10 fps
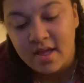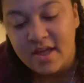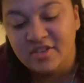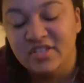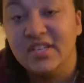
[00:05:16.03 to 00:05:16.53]

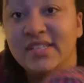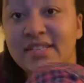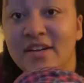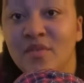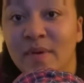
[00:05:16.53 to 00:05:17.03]
It's just like a
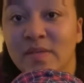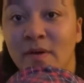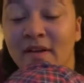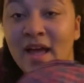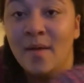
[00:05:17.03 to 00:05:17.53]
standard
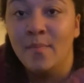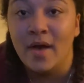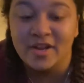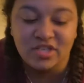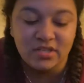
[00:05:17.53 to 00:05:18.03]
baseball cap, but
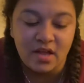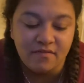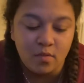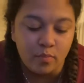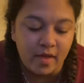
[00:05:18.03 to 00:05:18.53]
I just love
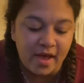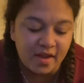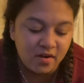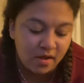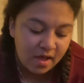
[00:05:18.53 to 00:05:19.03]
the
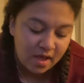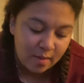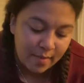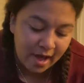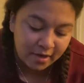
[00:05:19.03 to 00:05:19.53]
plaid
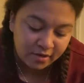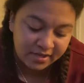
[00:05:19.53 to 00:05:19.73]
pattern.